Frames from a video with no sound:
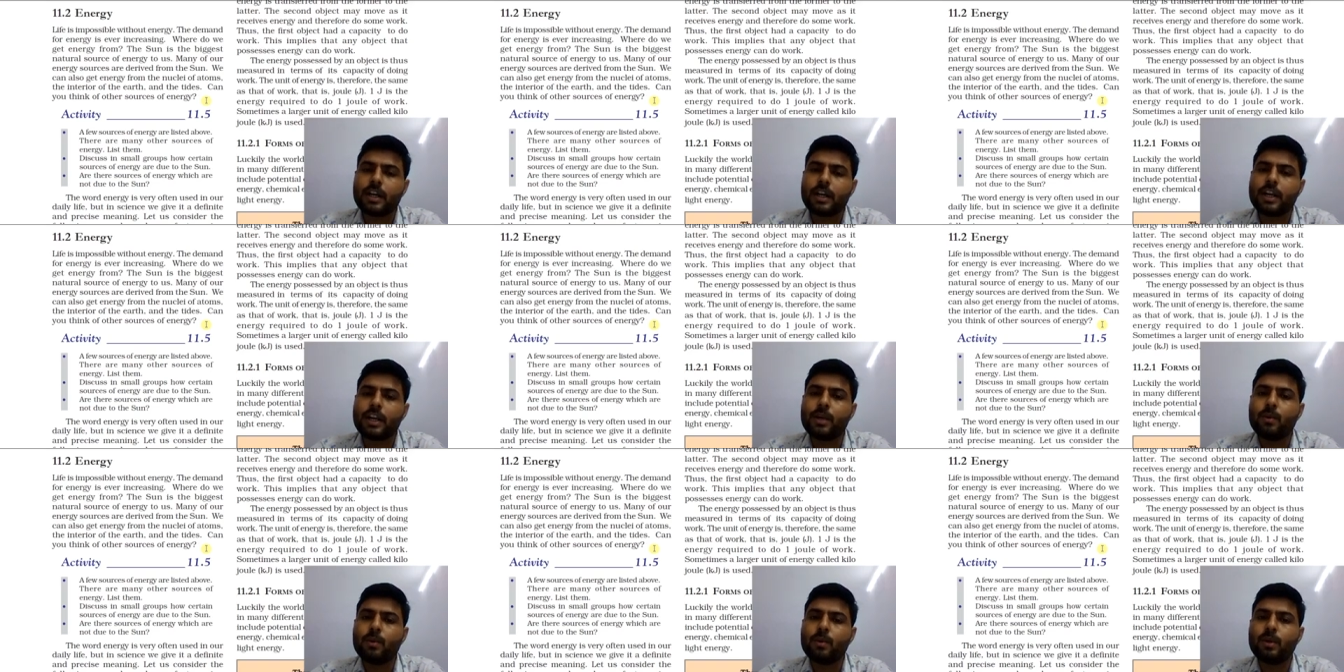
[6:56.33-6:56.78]

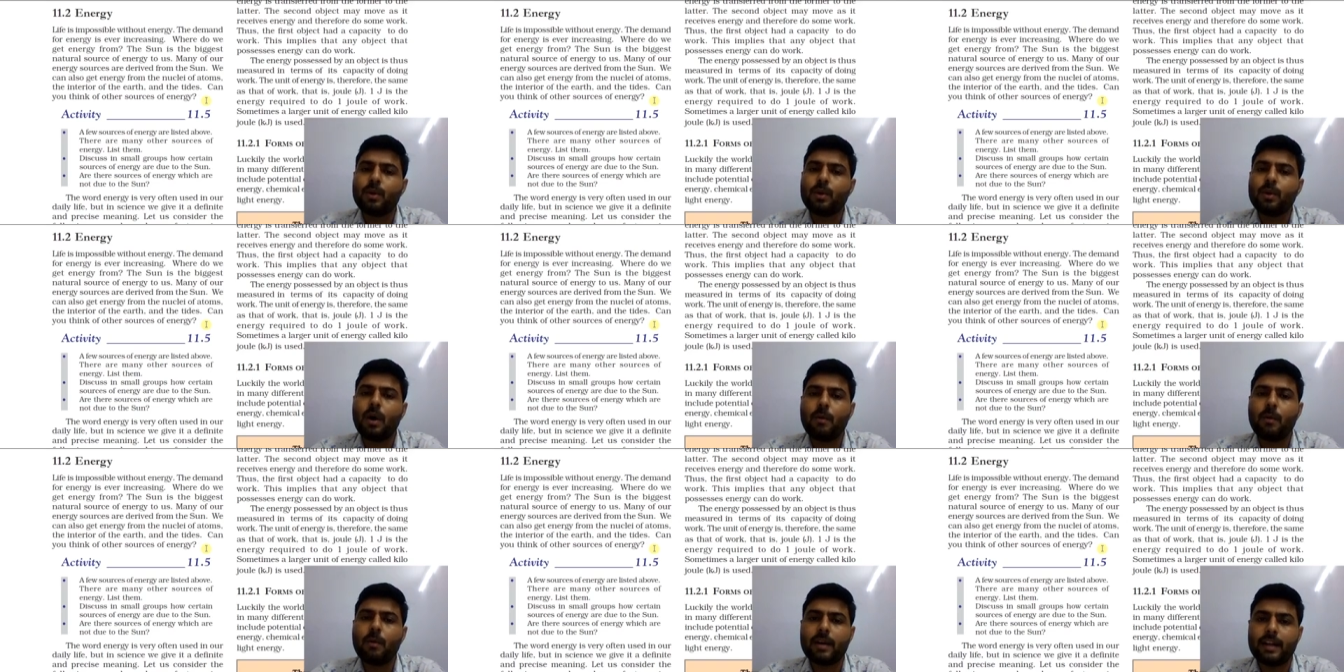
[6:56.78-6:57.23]
Due
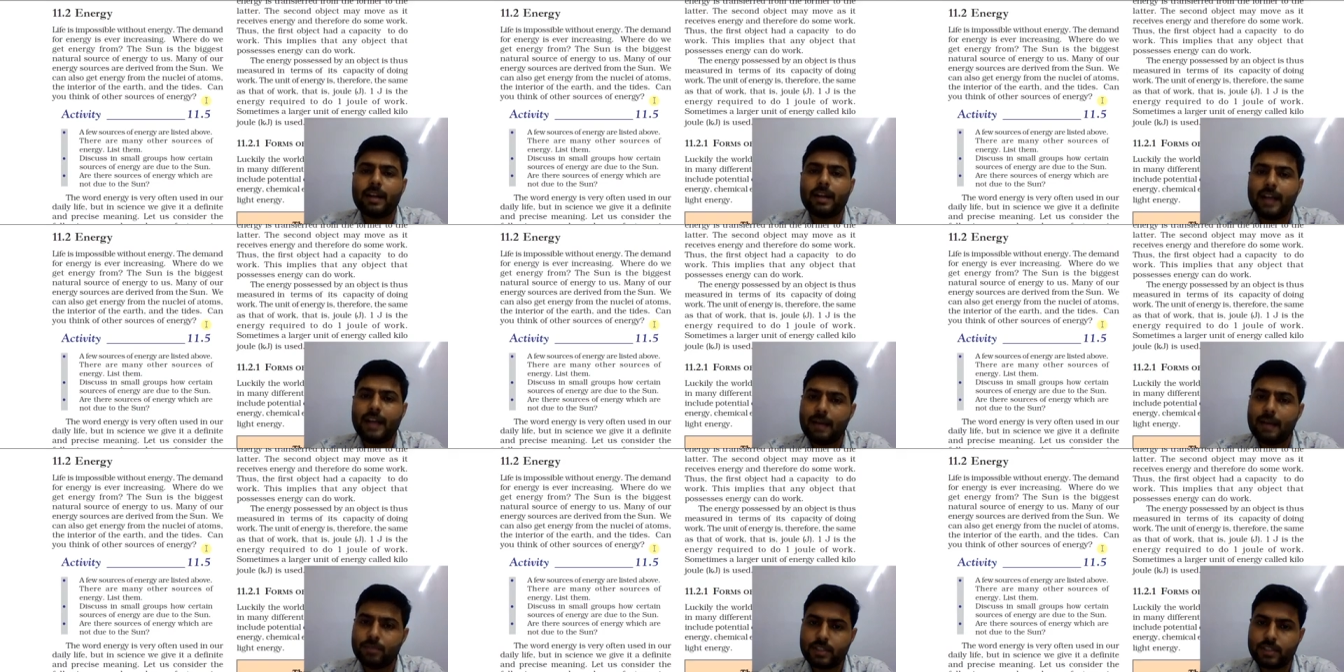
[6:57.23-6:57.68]
to our
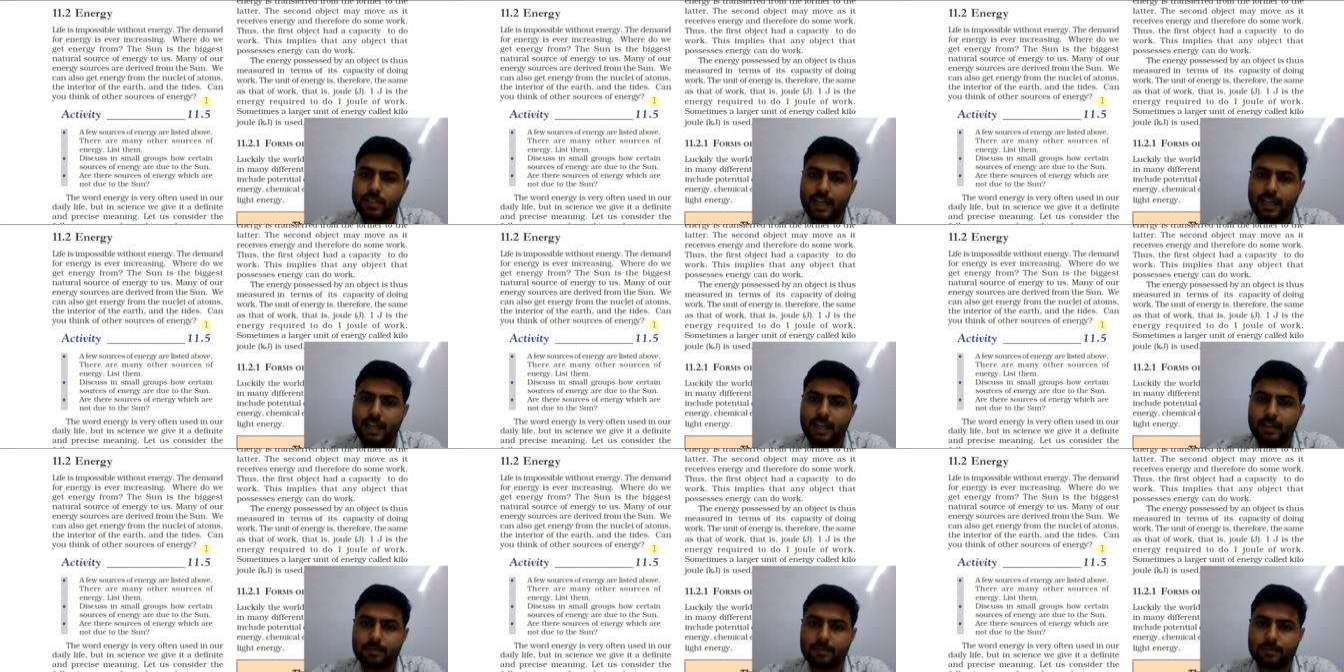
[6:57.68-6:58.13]

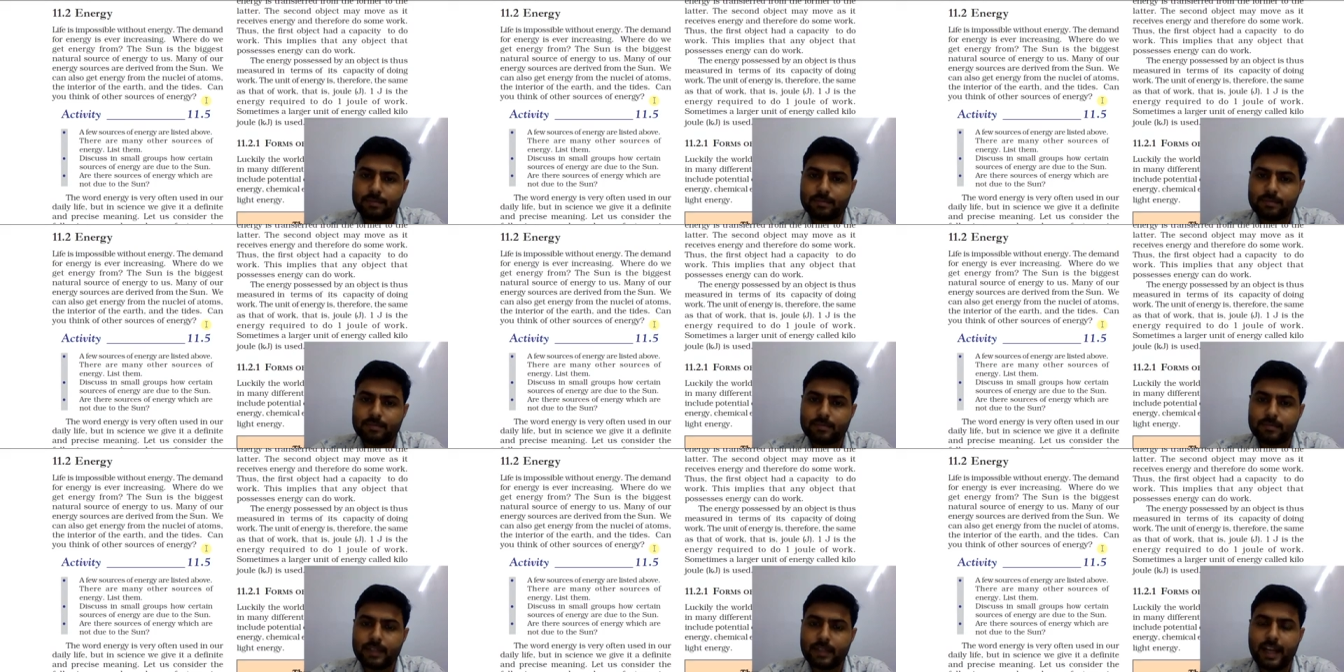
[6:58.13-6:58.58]
lifestyle
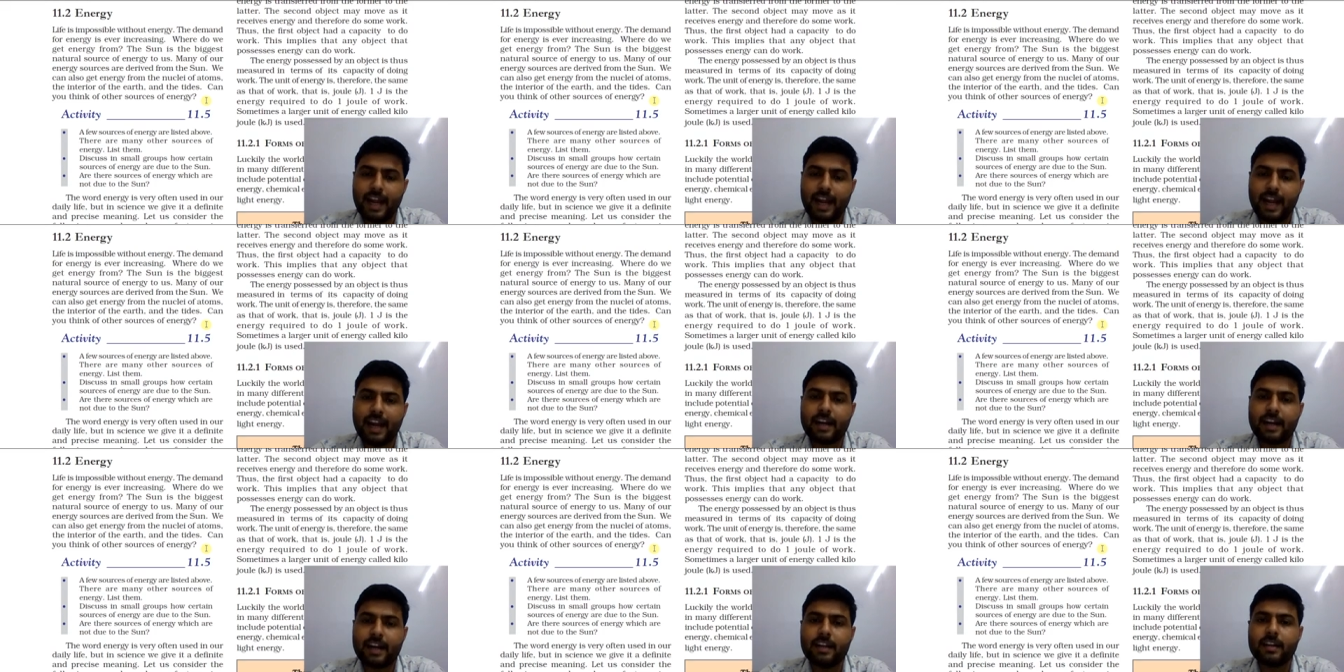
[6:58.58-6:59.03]

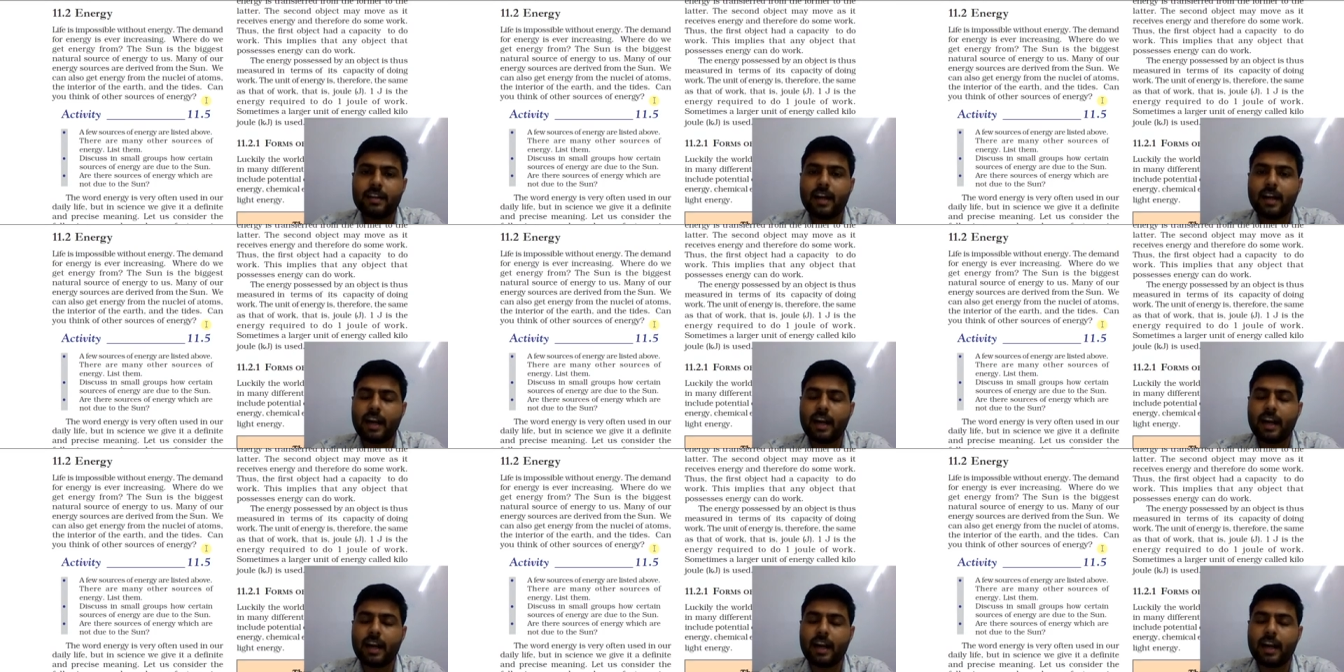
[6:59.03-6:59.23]
and